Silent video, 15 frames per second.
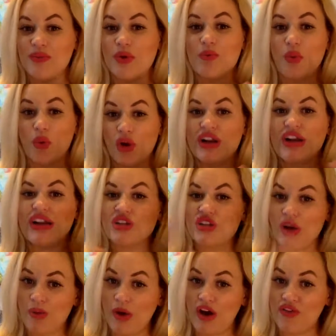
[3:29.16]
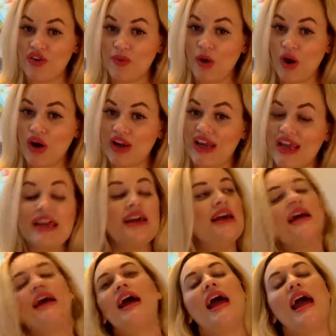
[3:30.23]
bored and jump off your party.
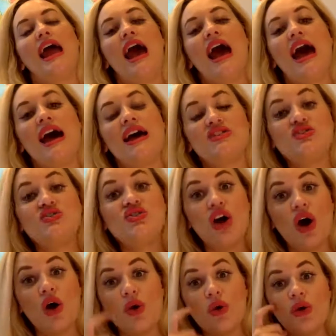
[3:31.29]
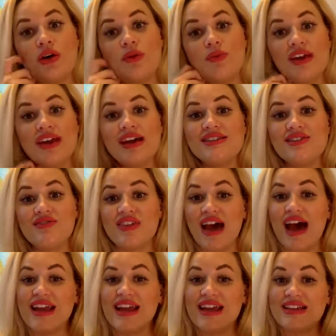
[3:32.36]
So because of
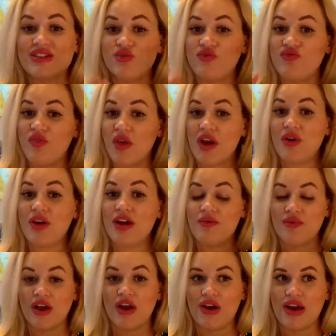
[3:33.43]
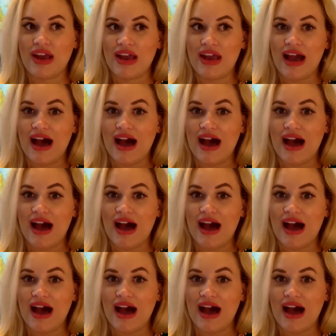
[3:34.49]
that, it's very, very,